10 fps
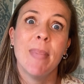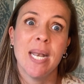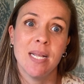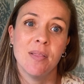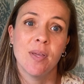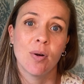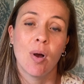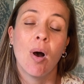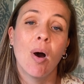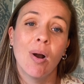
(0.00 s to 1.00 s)
many there
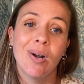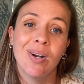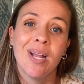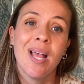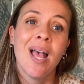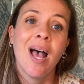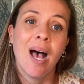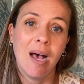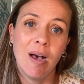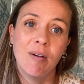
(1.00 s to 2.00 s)
are
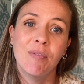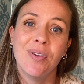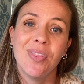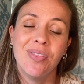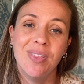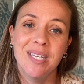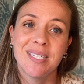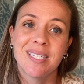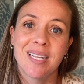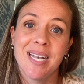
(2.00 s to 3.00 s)
of
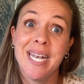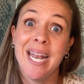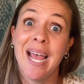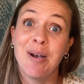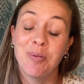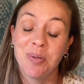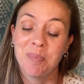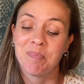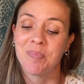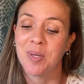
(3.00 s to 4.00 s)
this noun.
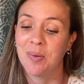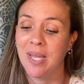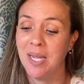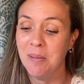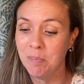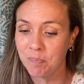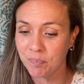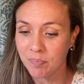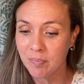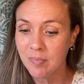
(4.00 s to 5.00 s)
Okay?
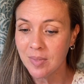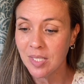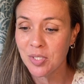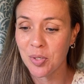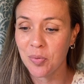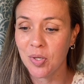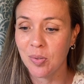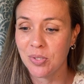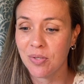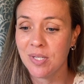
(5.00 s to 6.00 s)
So
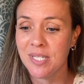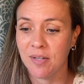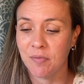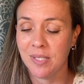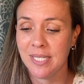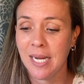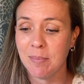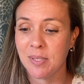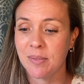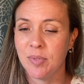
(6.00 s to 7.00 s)
those are the different
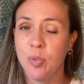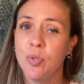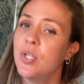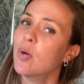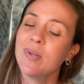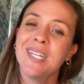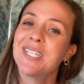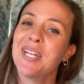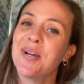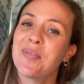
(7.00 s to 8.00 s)
types. You don't need
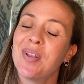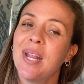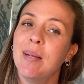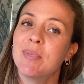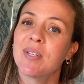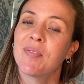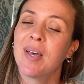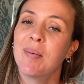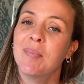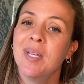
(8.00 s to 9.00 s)
to know the names of
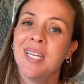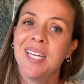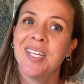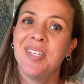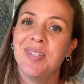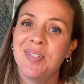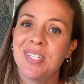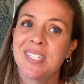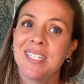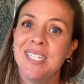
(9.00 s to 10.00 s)
them. You
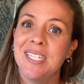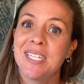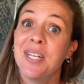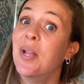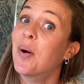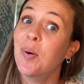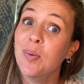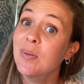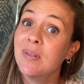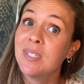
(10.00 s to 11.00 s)
just need to
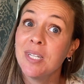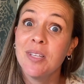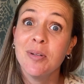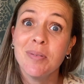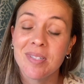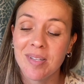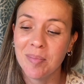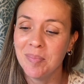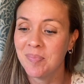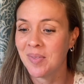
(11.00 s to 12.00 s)
know to use them.